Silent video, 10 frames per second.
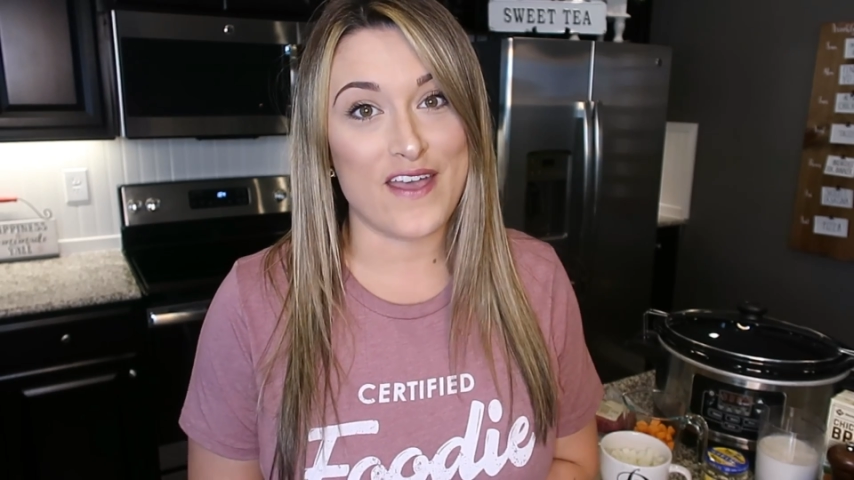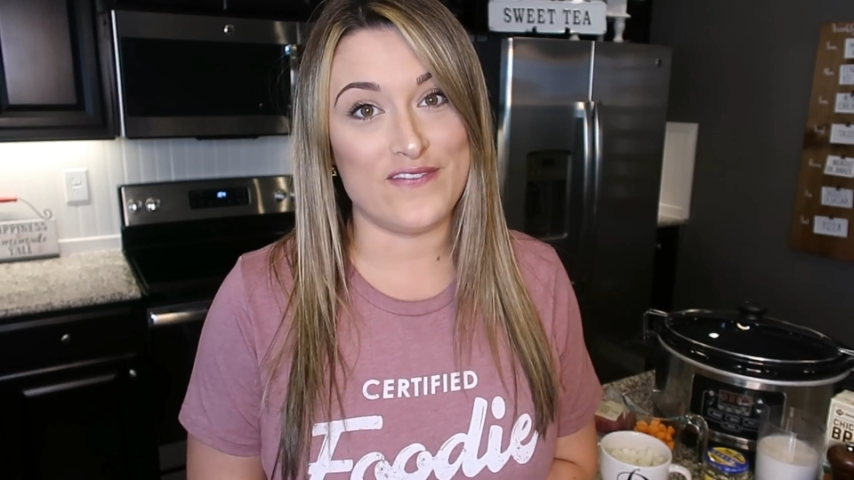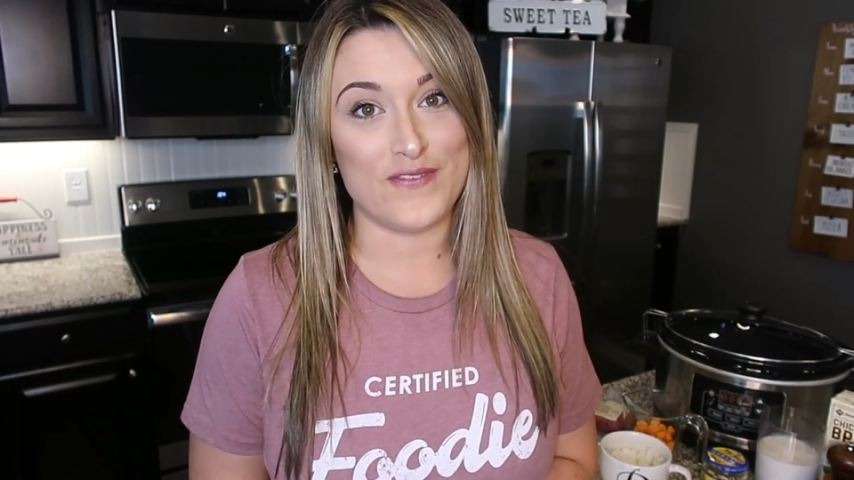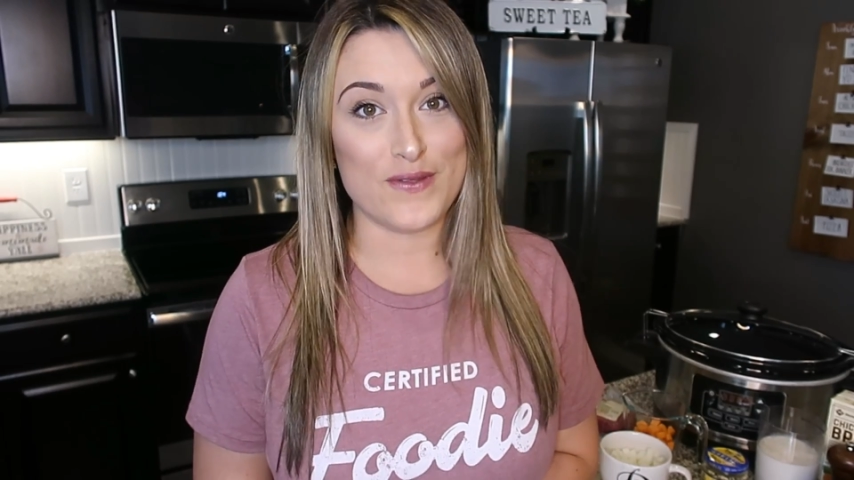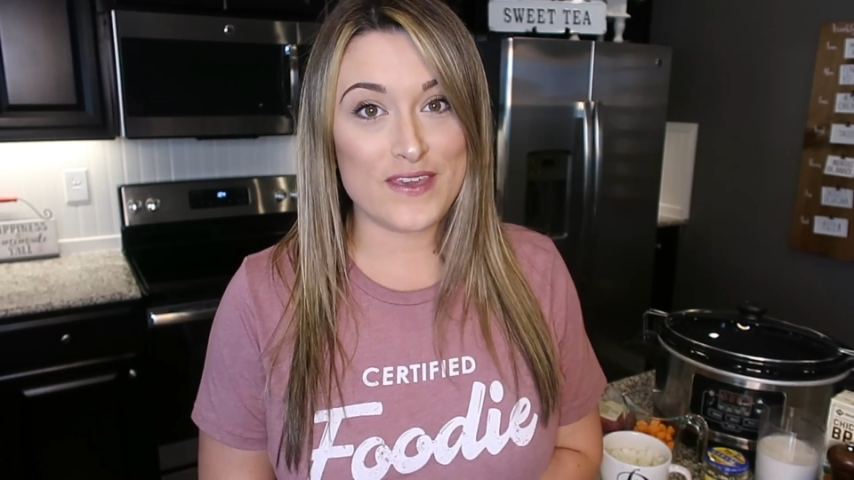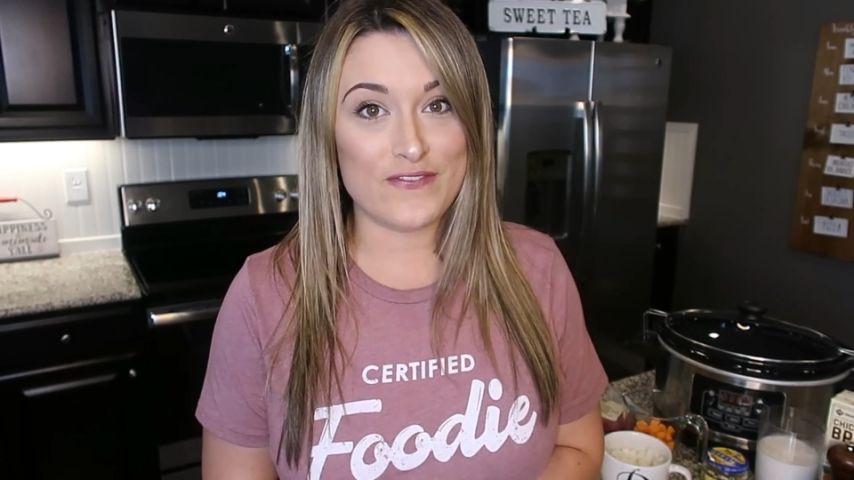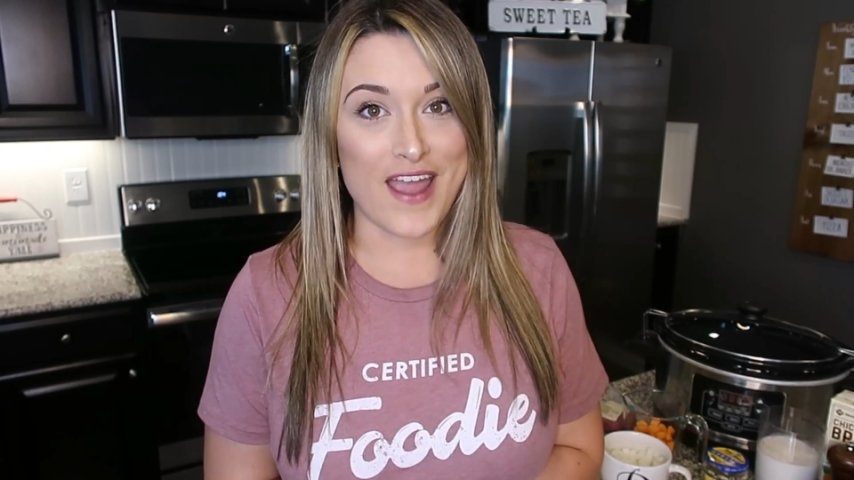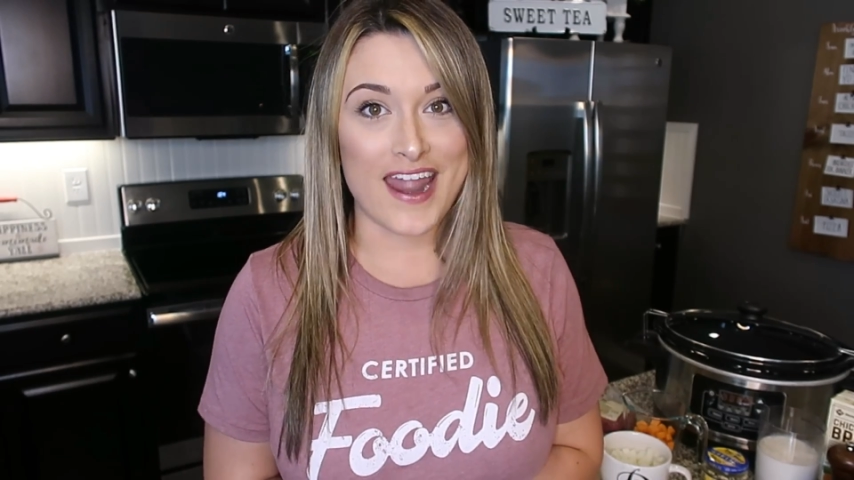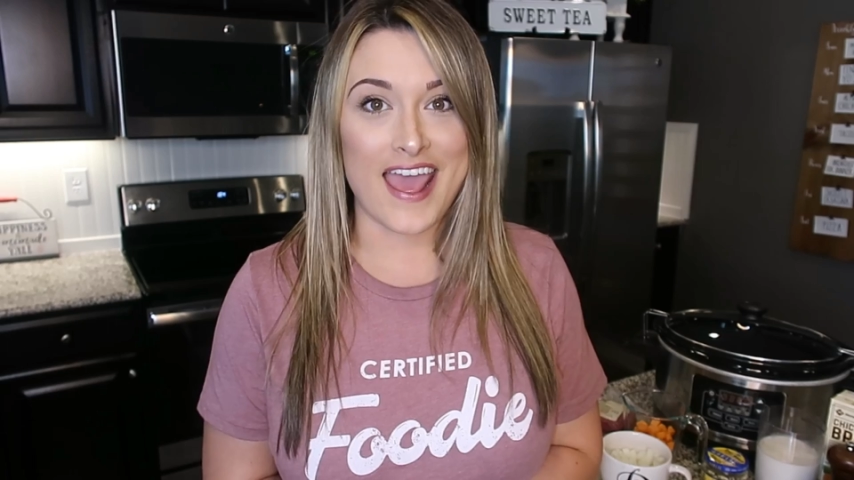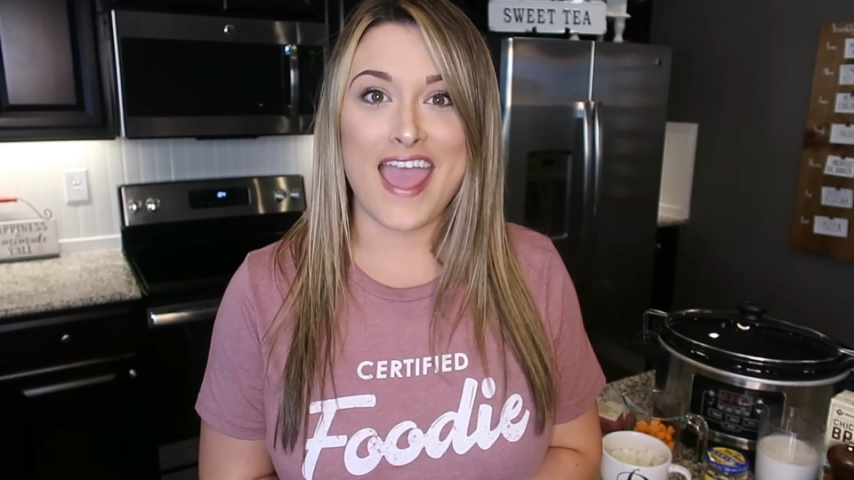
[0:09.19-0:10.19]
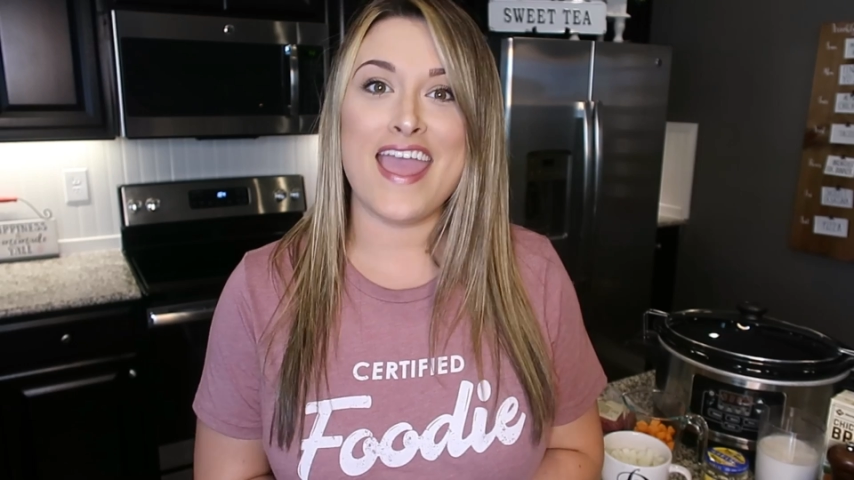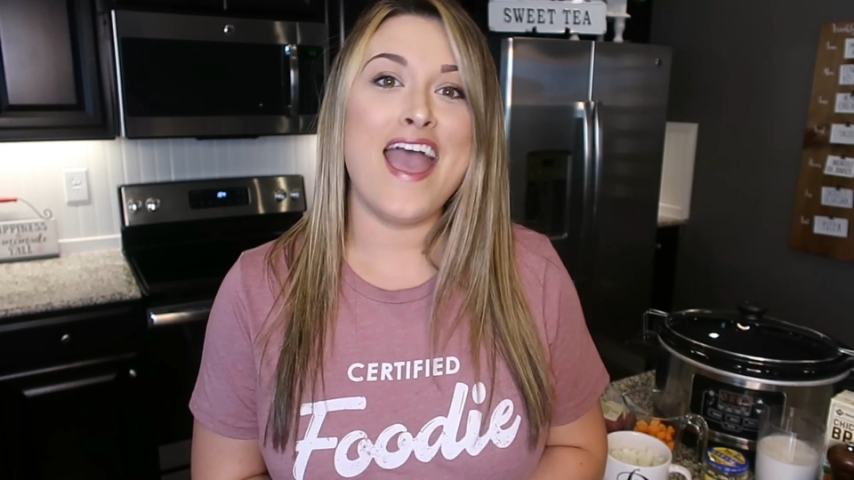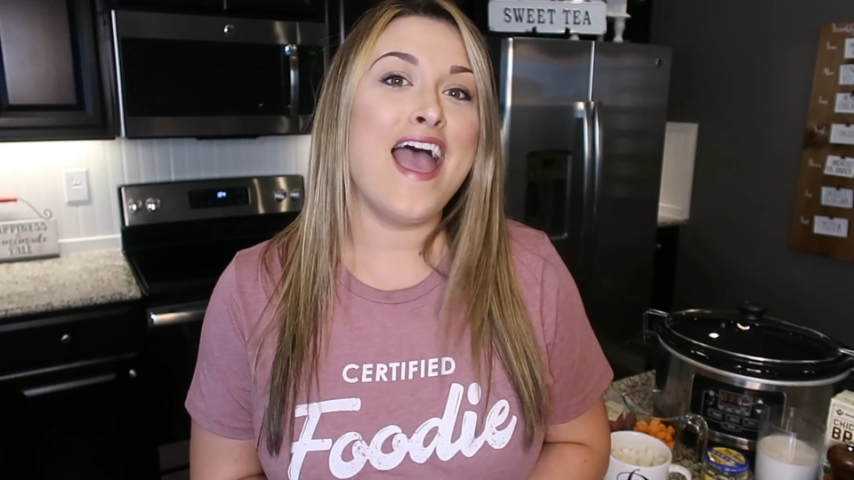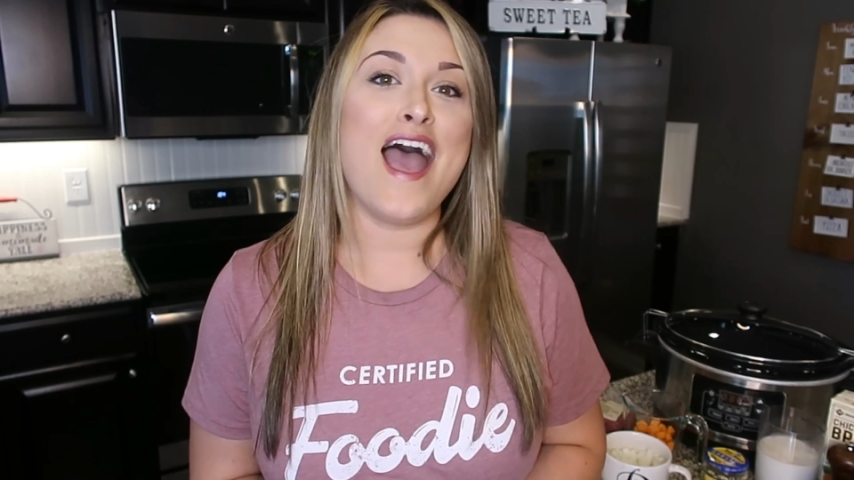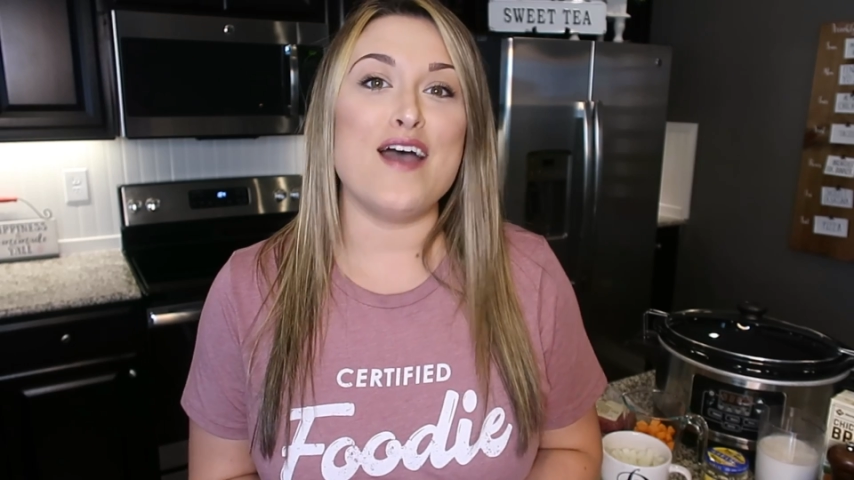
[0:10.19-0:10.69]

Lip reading: of Foodie Friday.